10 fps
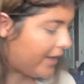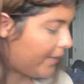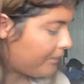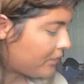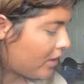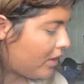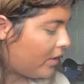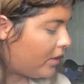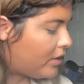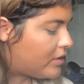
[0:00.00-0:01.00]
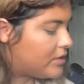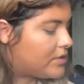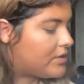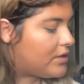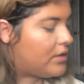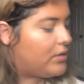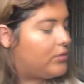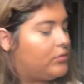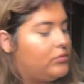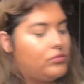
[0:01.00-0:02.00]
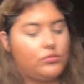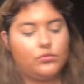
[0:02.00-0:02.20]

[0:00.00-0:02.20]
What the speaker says: that. So